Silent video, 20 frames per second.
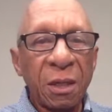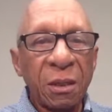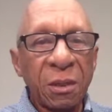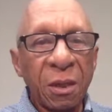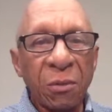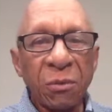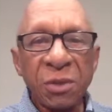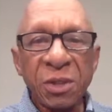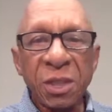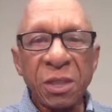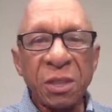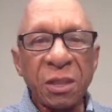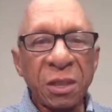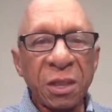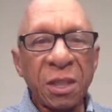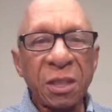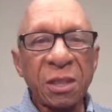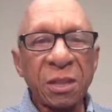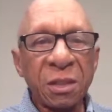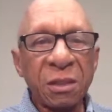Don't just
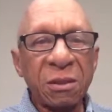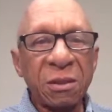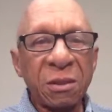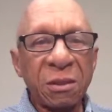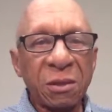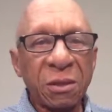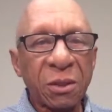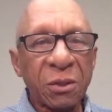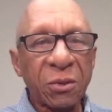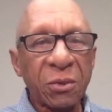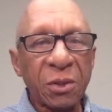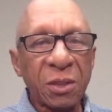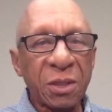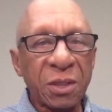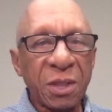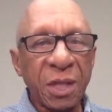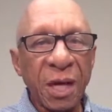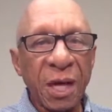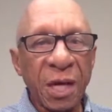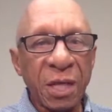listen to
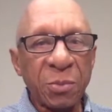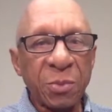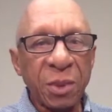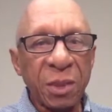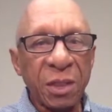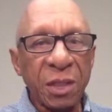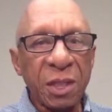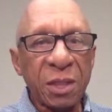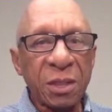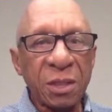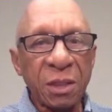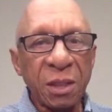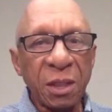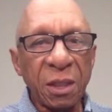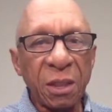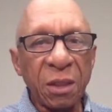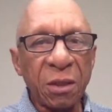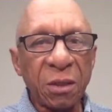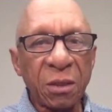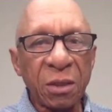criticize, but listen to
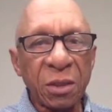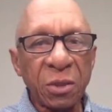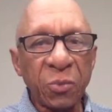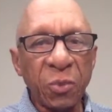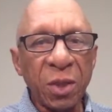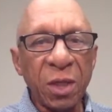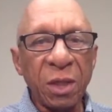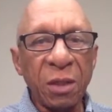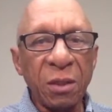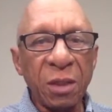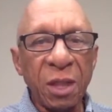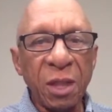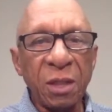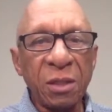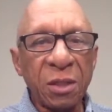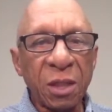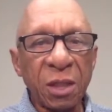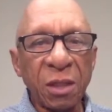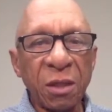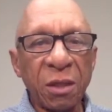hear, because we
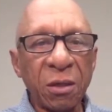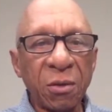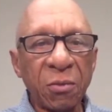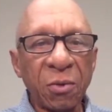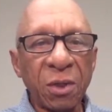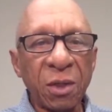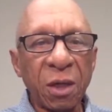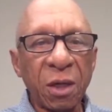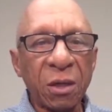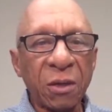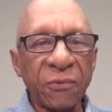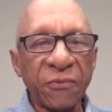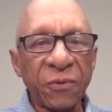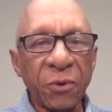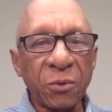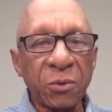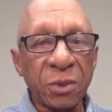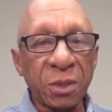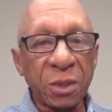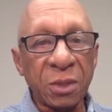need to hear what other
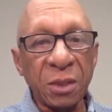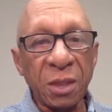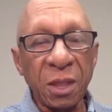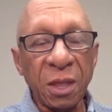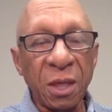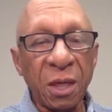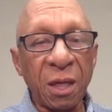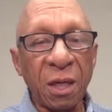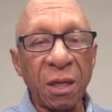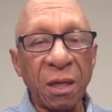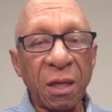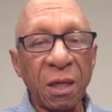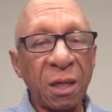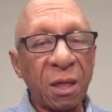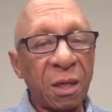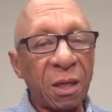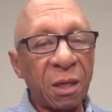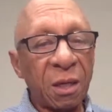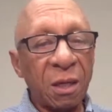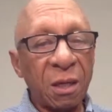folks are saying,
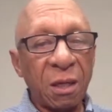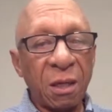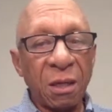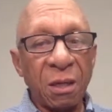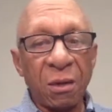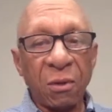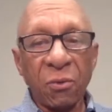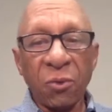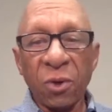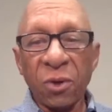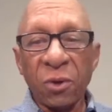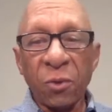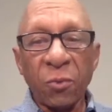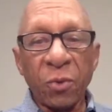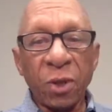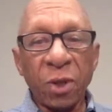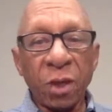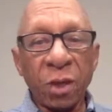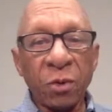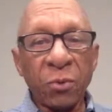whether
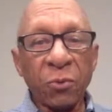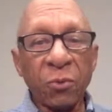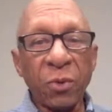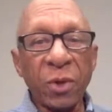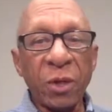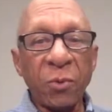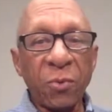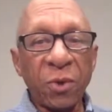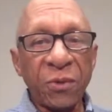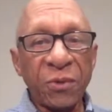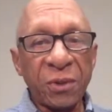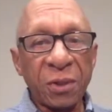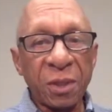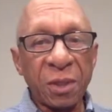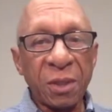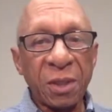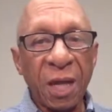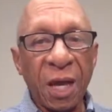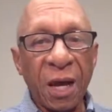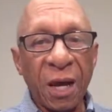we agree with it or
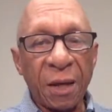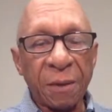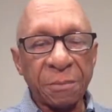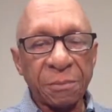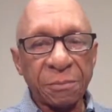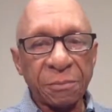not.